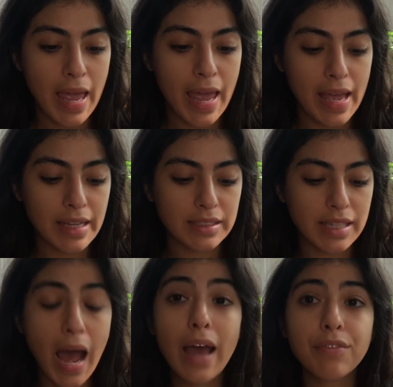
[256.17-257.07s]

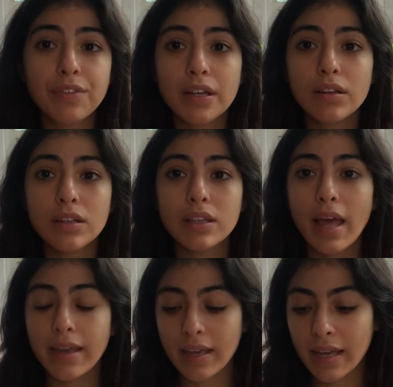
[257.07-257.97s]
And I feel
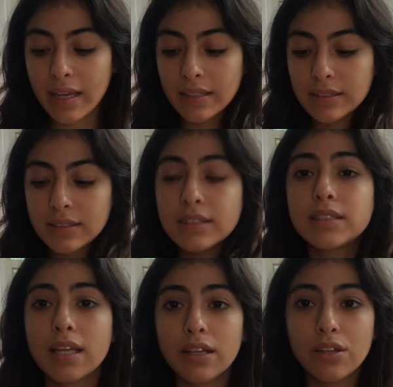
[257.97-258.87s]
like it
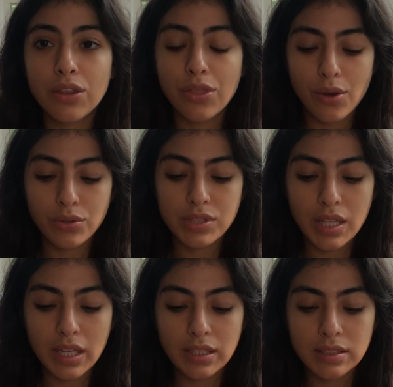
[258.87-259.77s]
did those
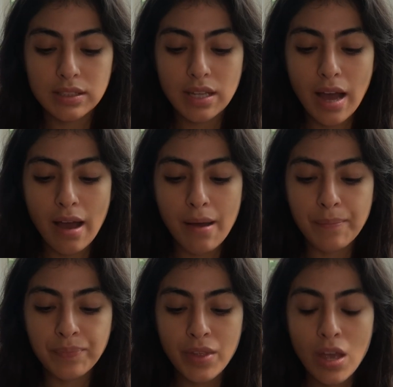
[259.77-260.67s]
things.
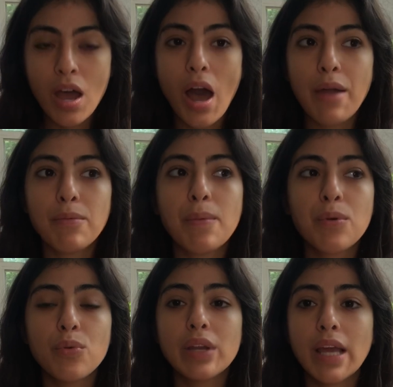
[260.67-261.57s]
I
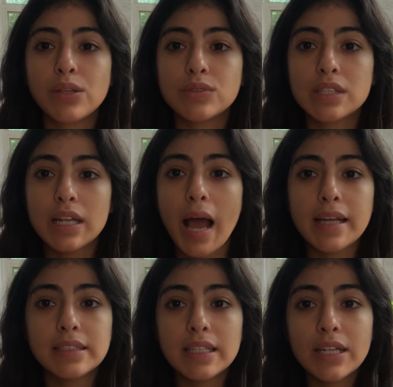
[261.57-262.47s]
remember when I used it,
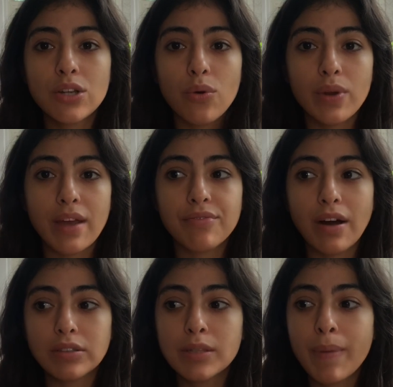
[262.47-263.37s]
I didn't know what I
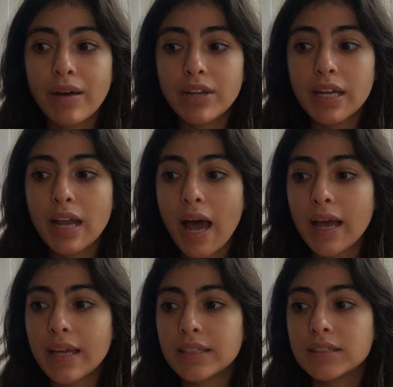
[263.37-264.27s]
felt about it.
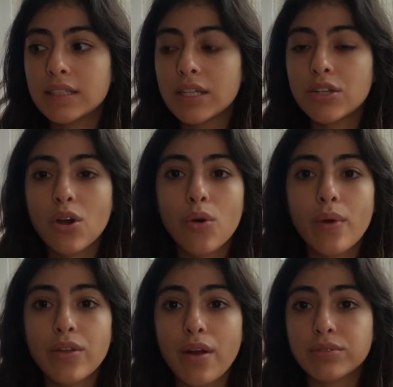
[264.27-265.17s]
I didn't know
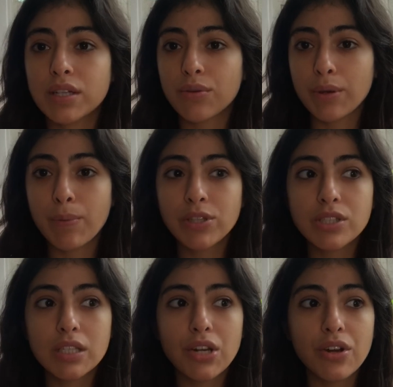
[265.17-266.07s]
whether I was going to
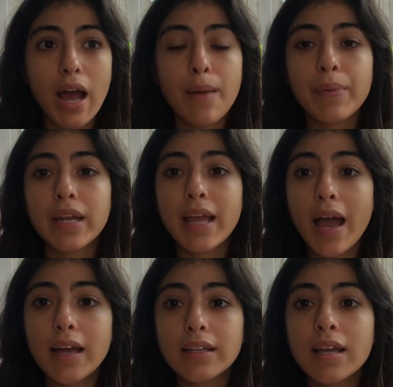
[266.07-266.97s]
repurchase it or not, but
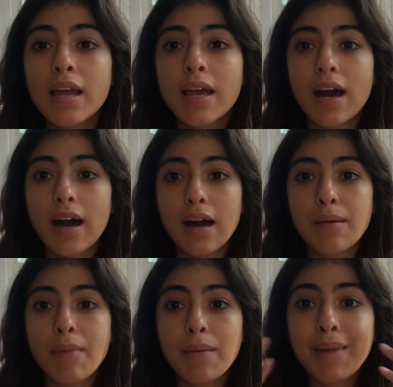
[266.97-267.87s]
again,
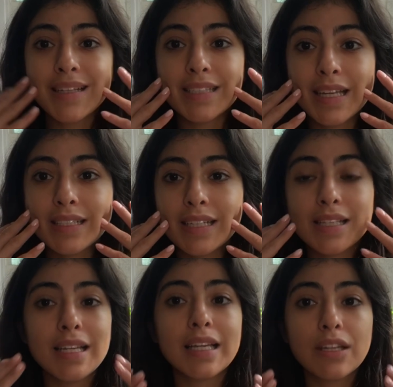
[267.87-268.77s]
my skin
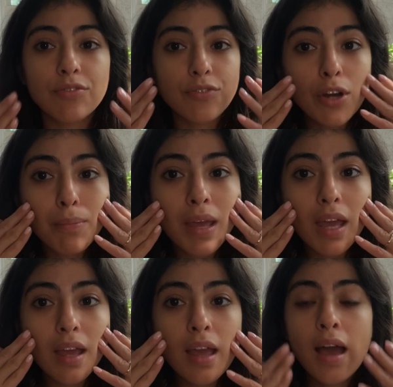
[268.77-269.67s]
doesn't need
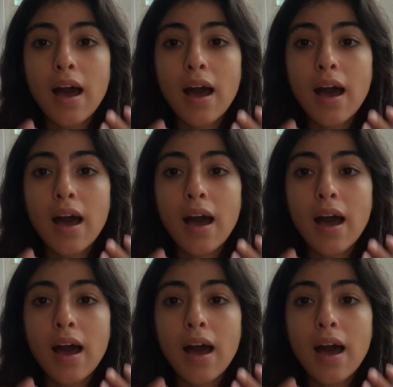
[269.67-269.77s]
firming.